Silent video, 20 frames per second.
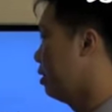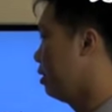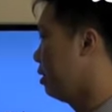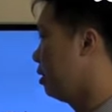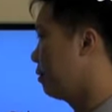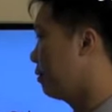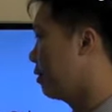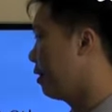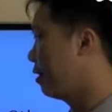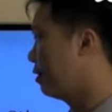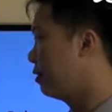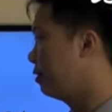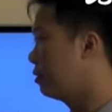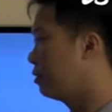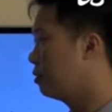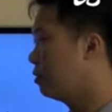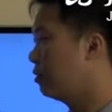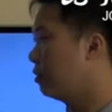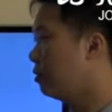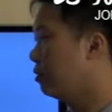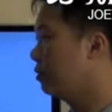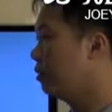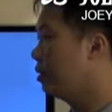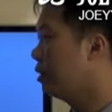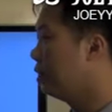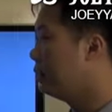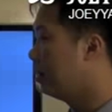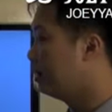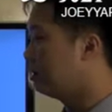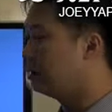Okay, so
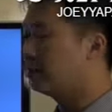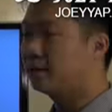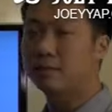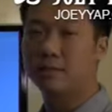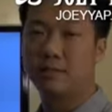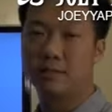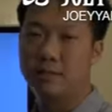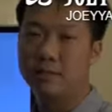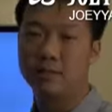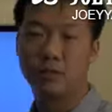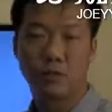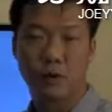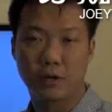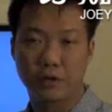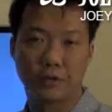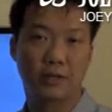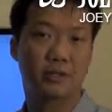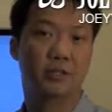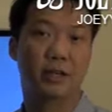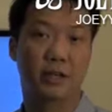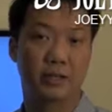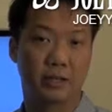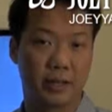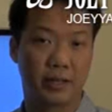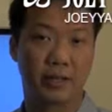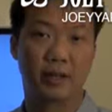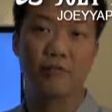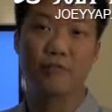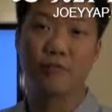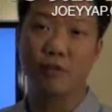these questions are
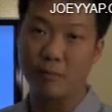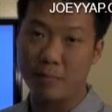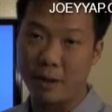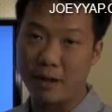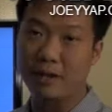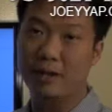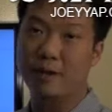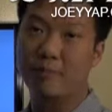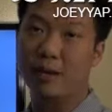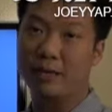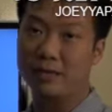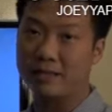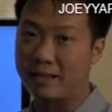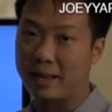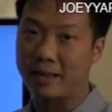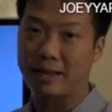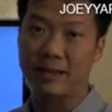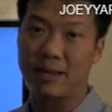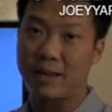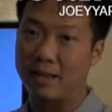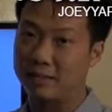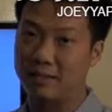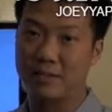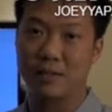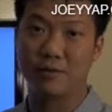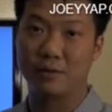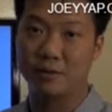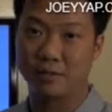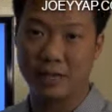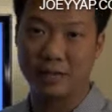taken verbatim exactly as they
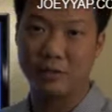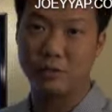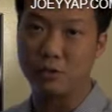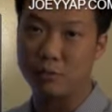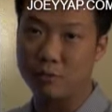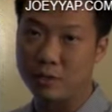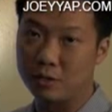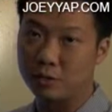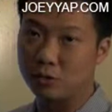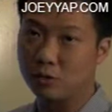were sent to me.